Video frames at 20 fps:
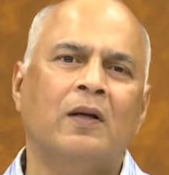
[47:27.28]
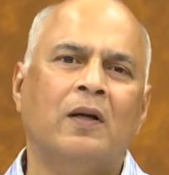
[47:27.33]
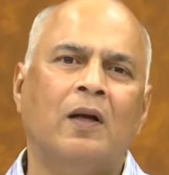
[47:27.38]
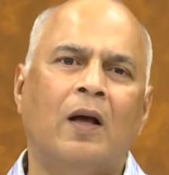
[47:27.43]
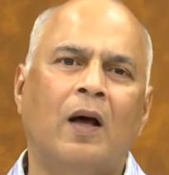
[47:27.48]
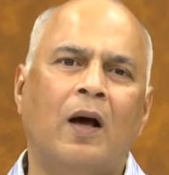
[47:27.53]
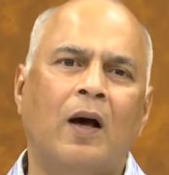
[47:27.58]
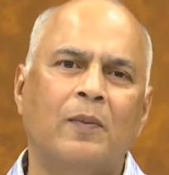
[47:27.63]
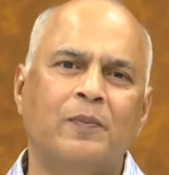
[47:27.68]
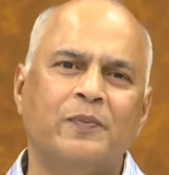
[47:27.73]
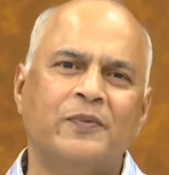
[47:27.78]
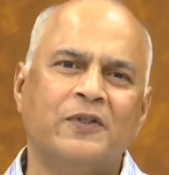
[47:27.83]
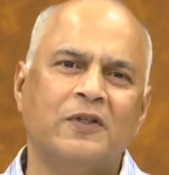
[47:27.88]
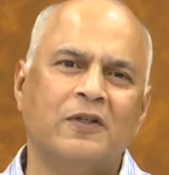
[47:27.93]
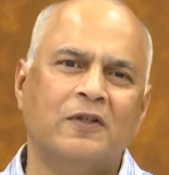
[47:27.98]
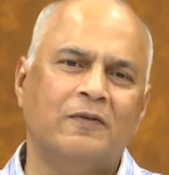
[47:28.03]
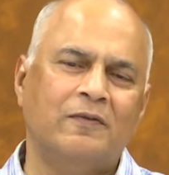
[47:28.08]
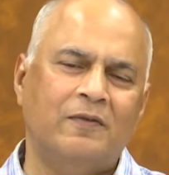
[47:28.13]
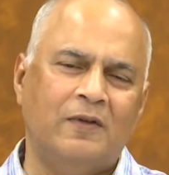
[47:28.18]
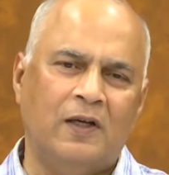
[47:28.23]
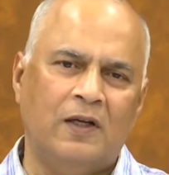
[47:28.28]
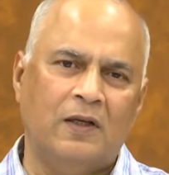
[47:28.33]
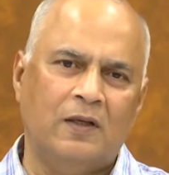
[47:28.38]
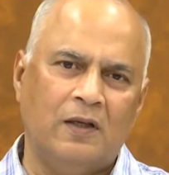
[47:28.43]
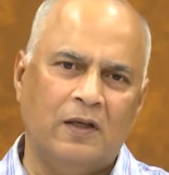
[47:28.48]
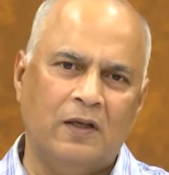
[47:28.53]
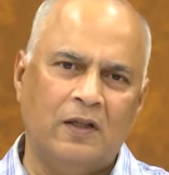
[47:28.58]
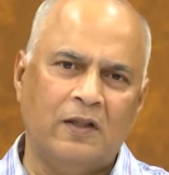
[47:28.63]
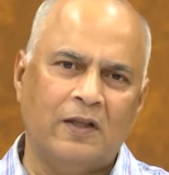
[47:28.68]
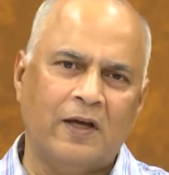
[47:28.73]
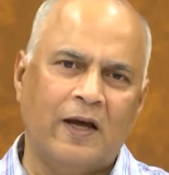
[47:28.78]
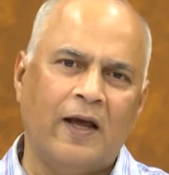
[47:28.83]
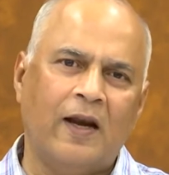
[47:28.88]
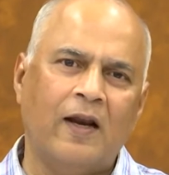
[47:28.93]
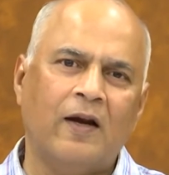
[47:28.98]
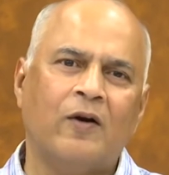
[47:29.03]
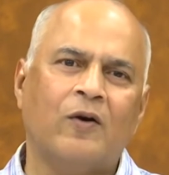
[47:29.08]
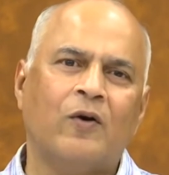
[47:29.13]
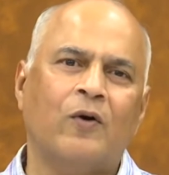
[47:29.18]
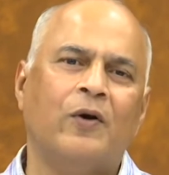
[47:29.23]
observed in the
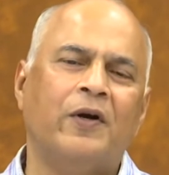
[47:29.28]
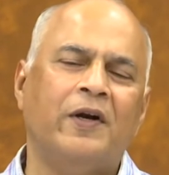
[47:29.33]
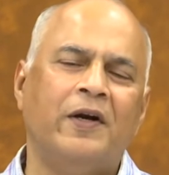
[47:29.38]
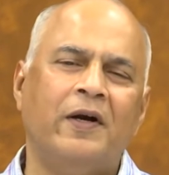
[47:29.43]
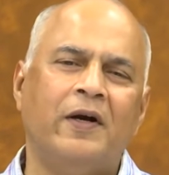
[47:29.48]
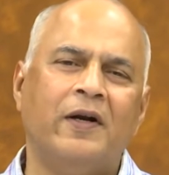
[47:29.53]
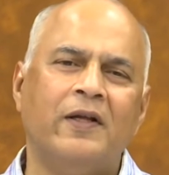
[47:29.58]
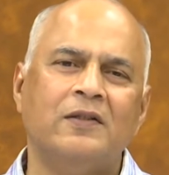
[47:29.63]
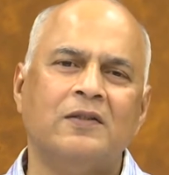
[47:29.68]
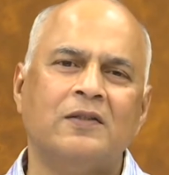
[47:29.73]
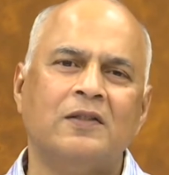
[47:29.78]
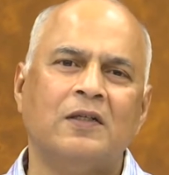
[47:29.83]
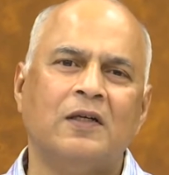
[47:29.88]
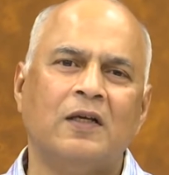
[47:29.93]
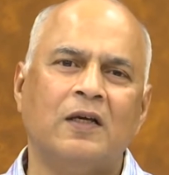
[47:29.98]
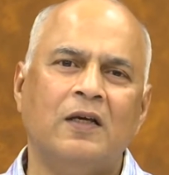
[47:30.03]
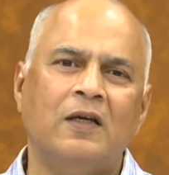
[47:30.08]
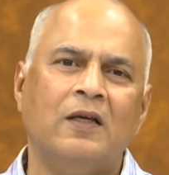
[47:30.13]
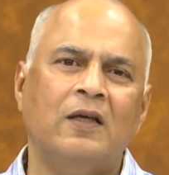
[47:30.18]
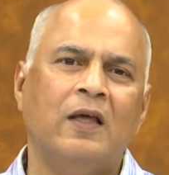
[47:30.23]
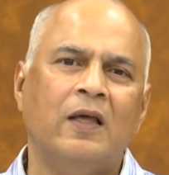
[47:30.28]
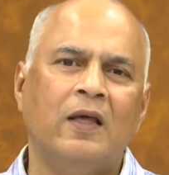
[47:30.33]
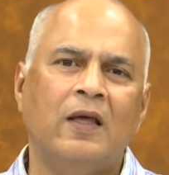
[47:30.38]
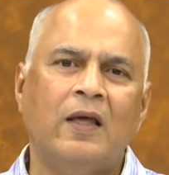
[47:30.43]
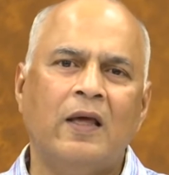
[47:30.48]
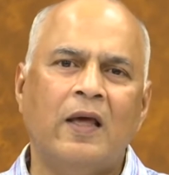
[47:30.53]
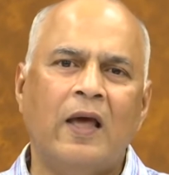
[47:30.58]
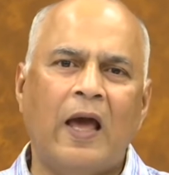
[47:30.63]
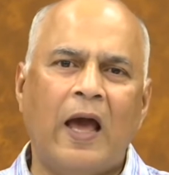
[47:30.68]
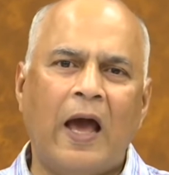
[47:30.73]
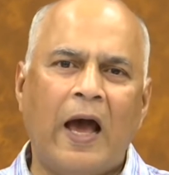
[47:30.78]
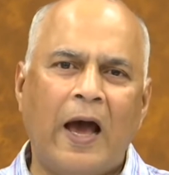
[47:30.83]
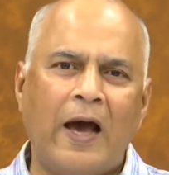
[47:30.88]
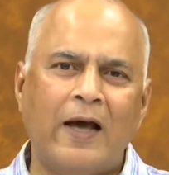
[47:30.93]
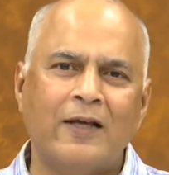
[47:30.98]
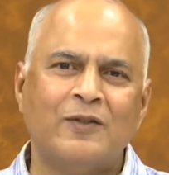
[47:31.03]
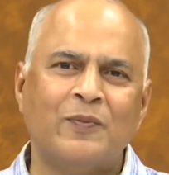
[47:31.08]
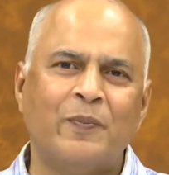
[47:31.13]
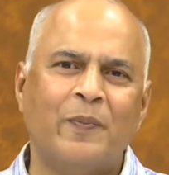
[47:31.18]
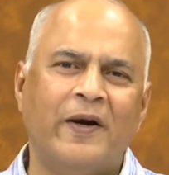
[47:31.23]
electron intensity
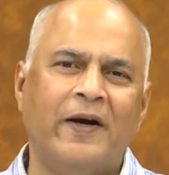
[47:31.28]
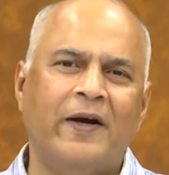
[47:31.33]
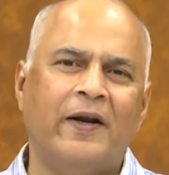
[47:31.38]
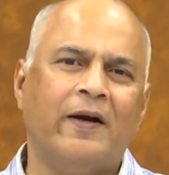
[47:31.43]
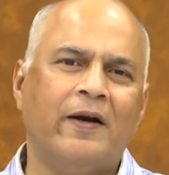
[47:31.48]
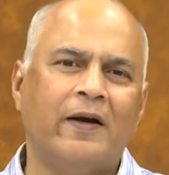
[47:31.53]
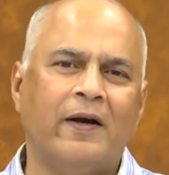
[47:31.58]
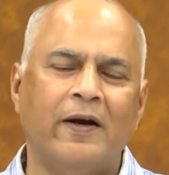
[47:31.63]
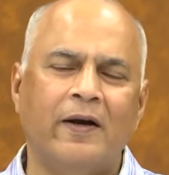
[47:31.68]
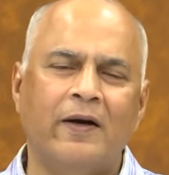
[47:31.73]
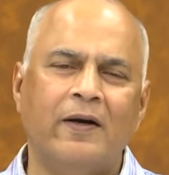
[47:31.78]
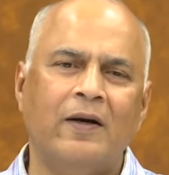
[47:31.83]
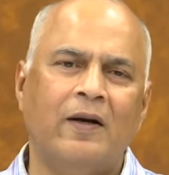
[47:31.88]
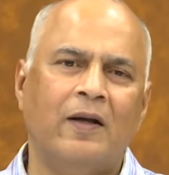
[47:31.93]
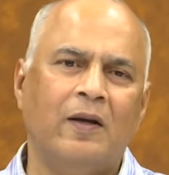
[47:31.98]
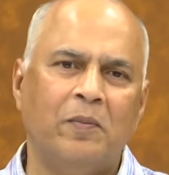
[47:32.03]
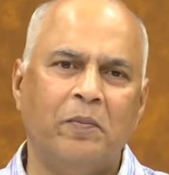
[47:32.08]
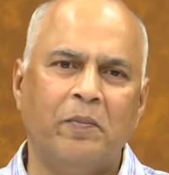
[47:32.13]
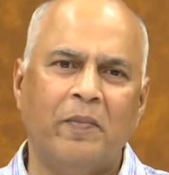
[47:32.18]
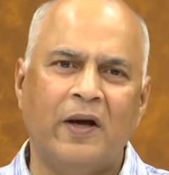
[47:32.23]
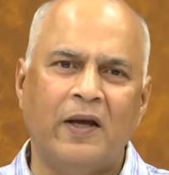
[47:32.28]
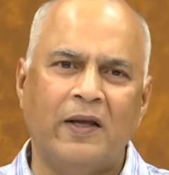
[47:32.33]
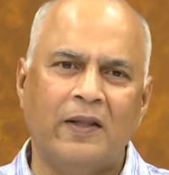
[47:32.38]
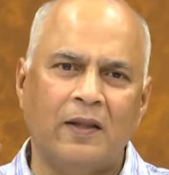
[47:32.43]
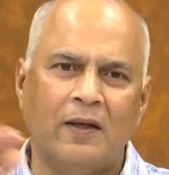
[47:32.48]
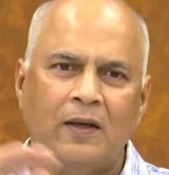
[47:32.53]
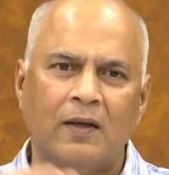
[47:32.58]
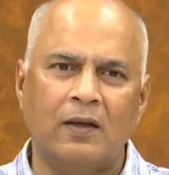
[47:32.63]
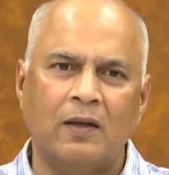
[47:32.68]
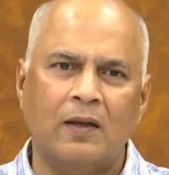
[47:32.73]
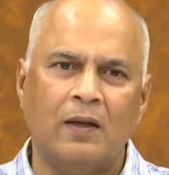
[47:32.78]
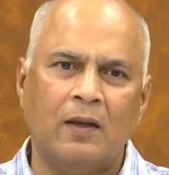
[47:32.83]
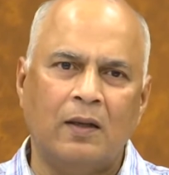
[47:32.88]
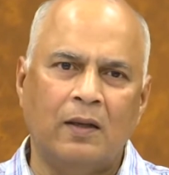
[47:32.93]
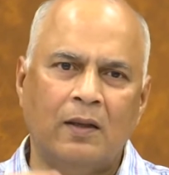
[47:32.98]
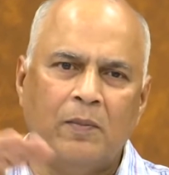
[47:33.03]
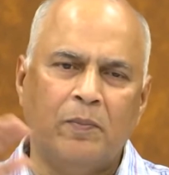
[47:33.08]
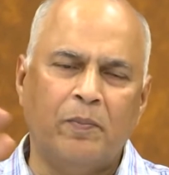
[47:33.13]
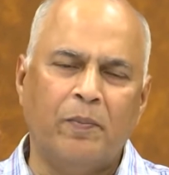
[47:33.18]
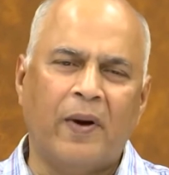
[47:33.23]
as predicted by the
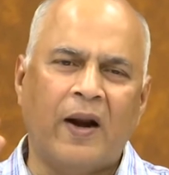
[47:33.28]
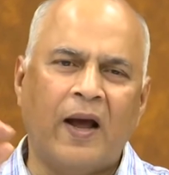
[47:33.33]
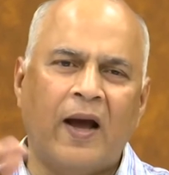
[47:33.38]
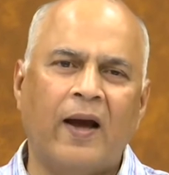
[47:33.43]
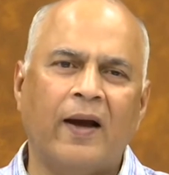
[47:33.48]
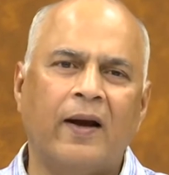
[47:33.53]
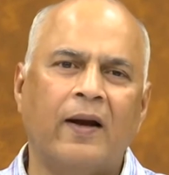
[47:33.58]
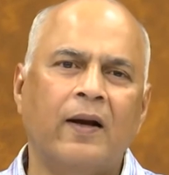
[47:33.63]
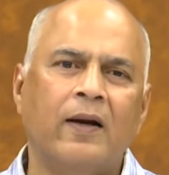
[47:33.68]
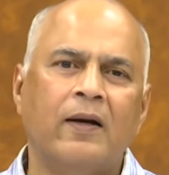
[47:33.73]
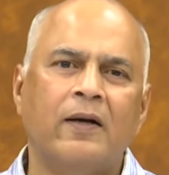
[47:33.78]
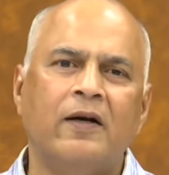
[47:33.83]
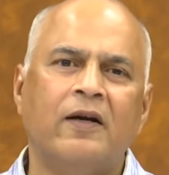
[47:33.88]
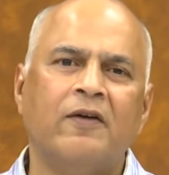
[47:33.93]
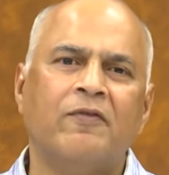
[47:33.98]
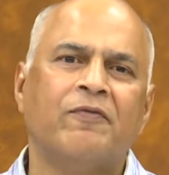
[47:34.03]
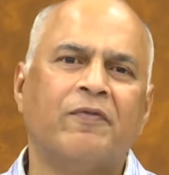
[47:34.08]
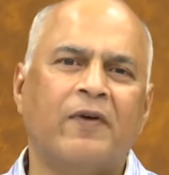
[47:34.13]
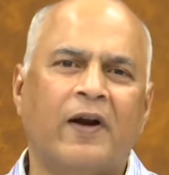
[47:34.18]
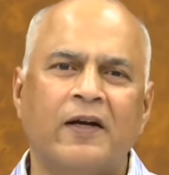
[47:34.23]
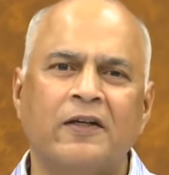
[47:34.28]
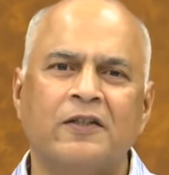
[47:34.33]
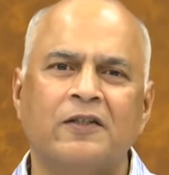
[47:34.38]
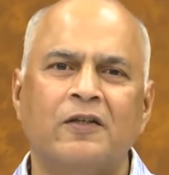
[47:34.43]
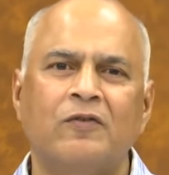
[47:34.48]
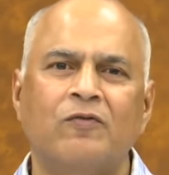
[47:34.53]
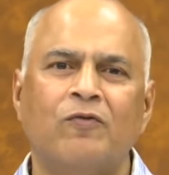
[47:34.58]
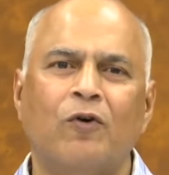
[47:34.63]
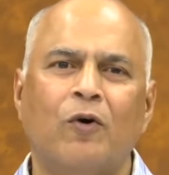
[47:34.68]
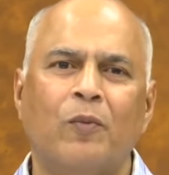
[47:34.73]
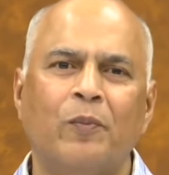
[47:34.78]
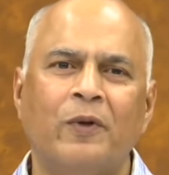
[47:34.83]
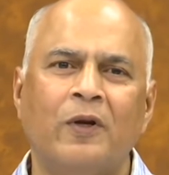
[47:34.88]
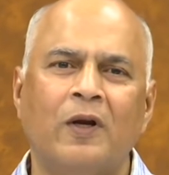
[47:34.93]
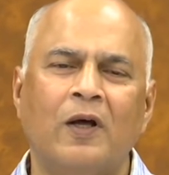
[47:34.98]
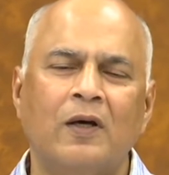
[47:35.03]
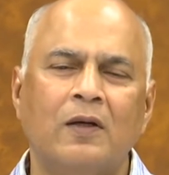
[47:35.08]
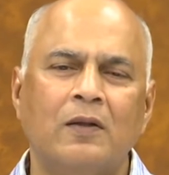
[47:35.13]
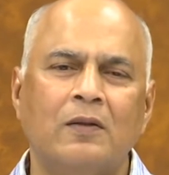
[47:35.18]
Bragg diffraction formula.